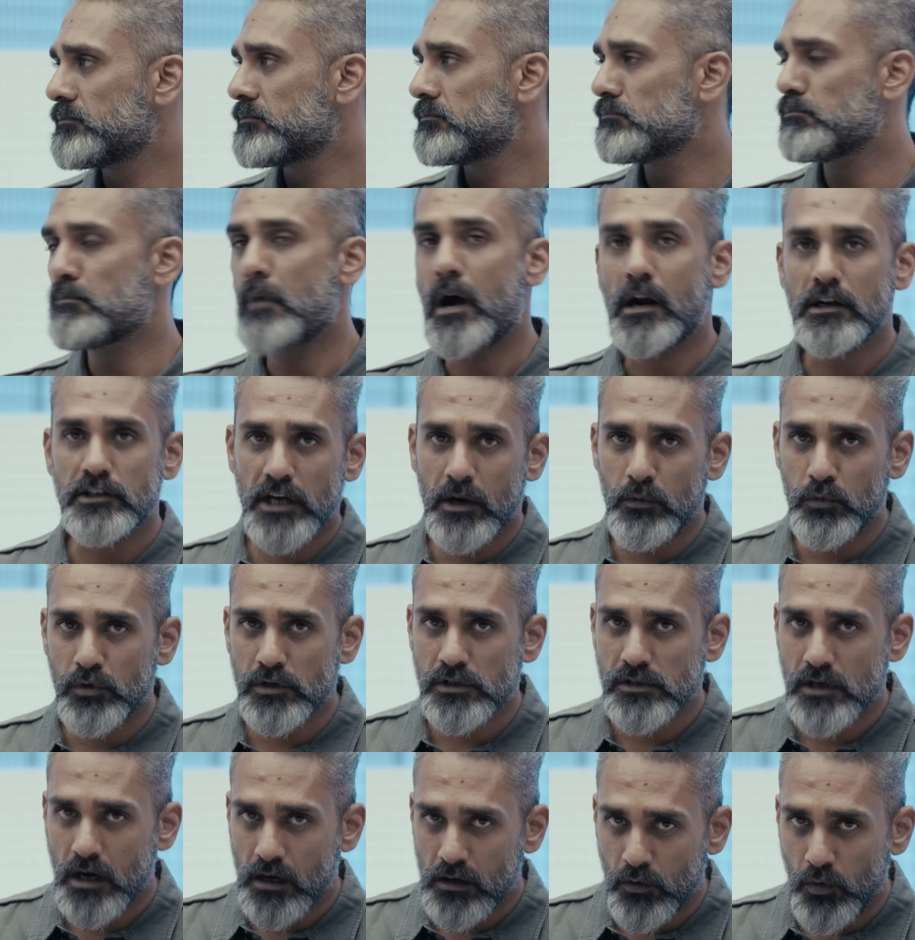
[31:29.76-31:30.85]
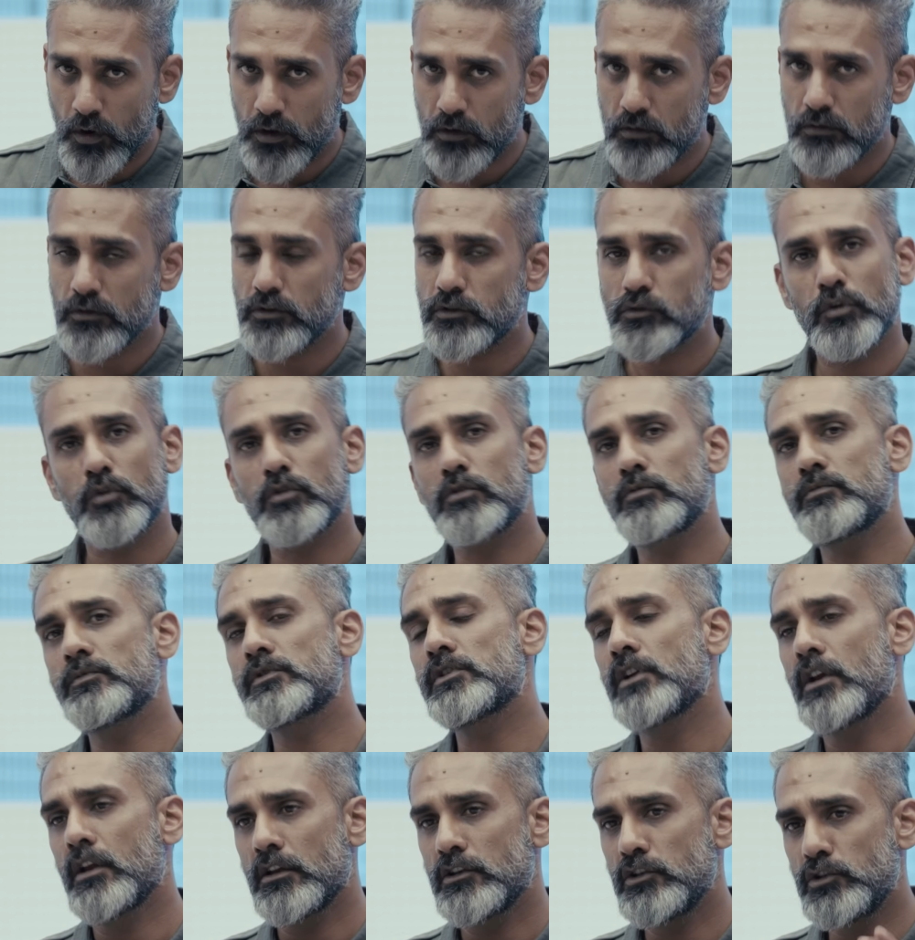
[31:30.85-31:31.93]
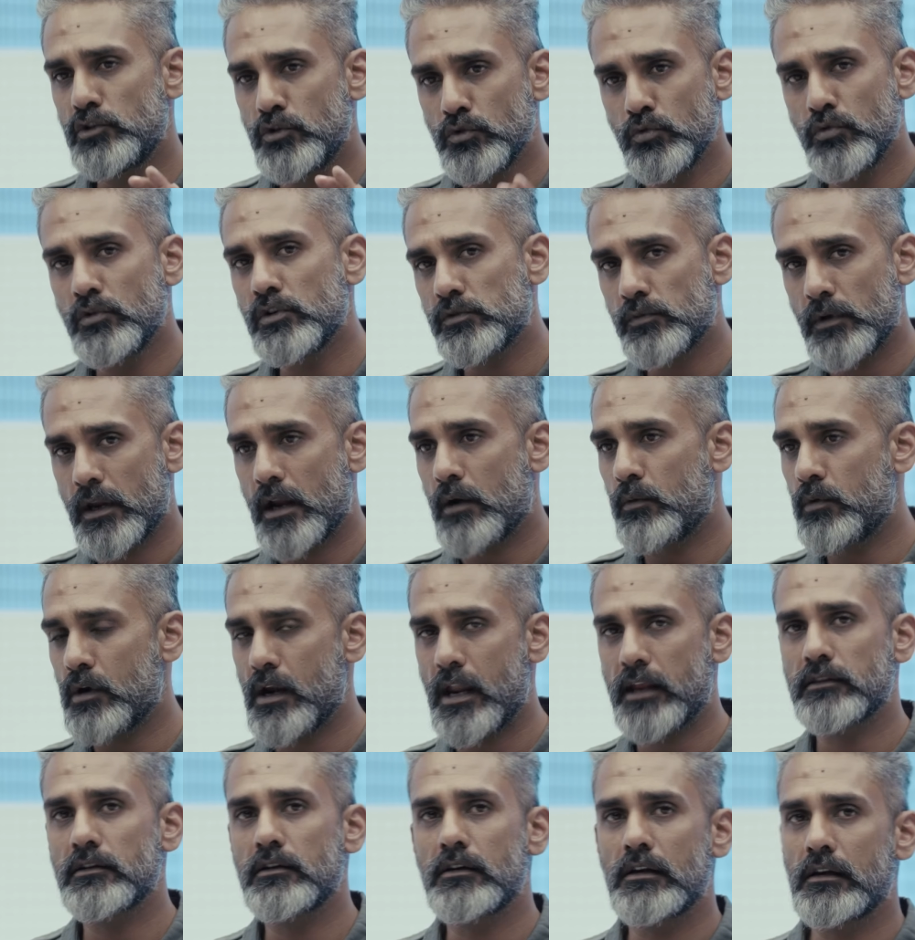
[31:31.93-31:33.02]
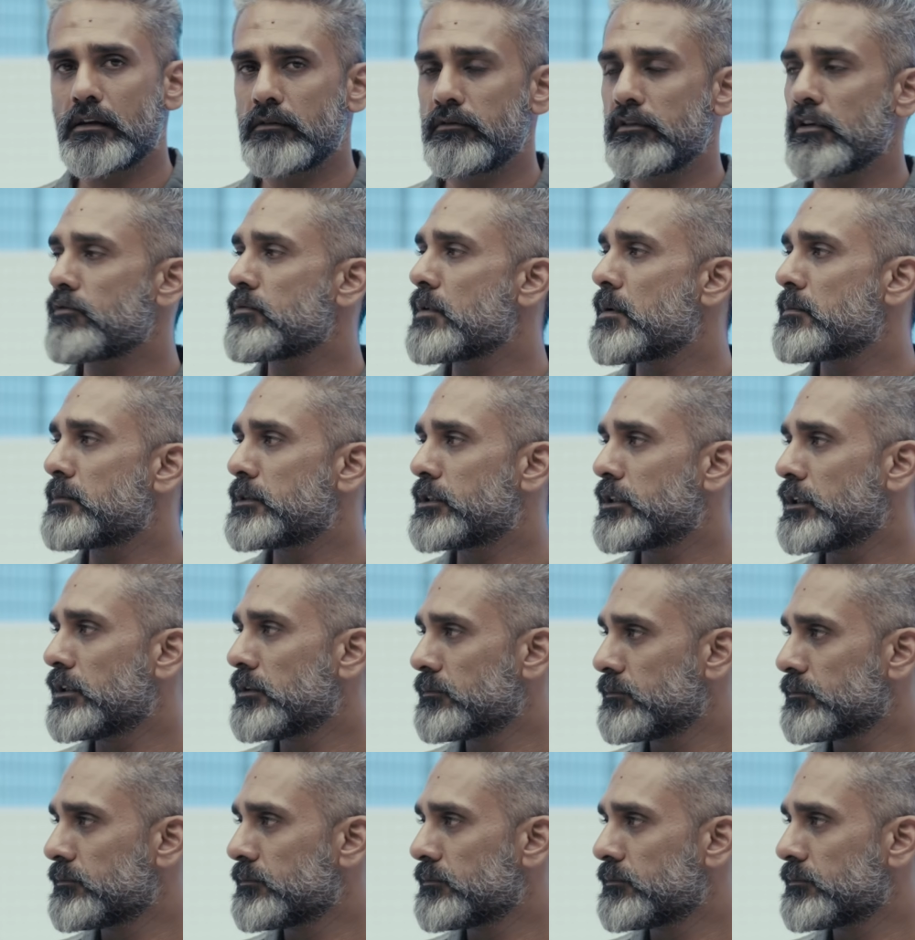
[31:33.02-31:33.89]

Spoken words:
March, I would start going to the showrooms. June is when I would like the delivery of my machine.